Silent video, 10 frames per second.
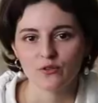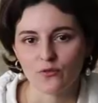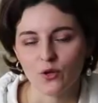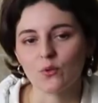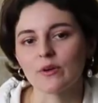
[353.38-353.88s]

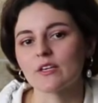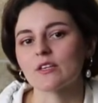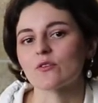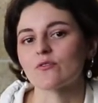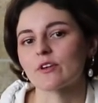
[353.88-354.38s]
When you're
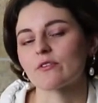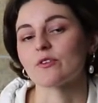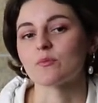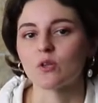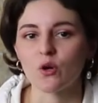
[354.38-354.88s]
following your
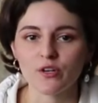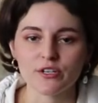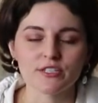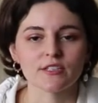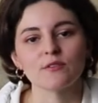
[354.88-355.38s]
favorite
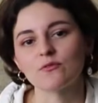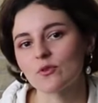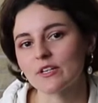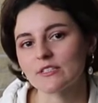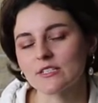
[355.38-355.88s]
bloggers
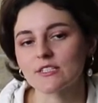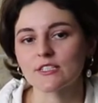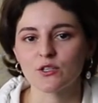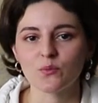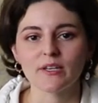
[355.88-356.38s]
and
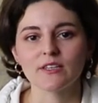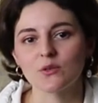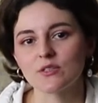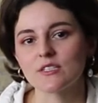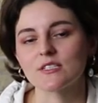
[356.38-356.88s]
influencers, you
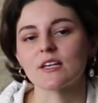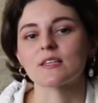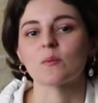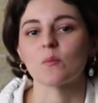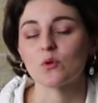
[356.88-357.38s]
may
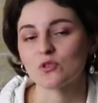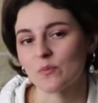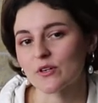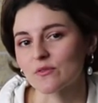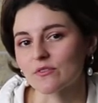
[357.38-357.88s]
notice that
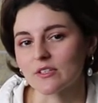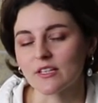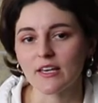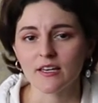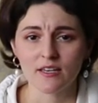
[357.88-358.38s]
most part
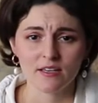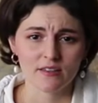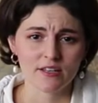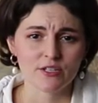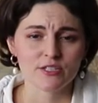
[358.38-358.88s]
of the
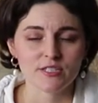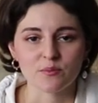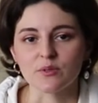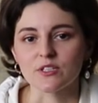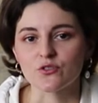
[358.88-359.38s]
day they
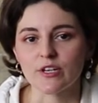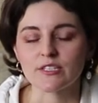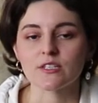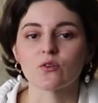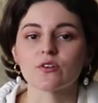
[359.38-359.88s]
are simply
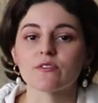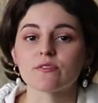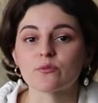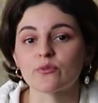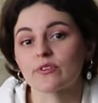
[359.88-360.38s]
dressed
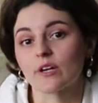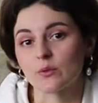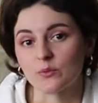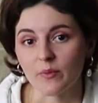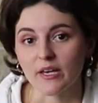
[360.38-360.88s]
or even
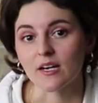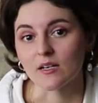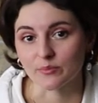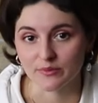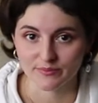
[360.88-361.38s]
without
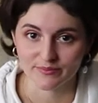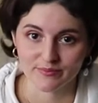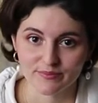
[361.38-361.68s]
makeup.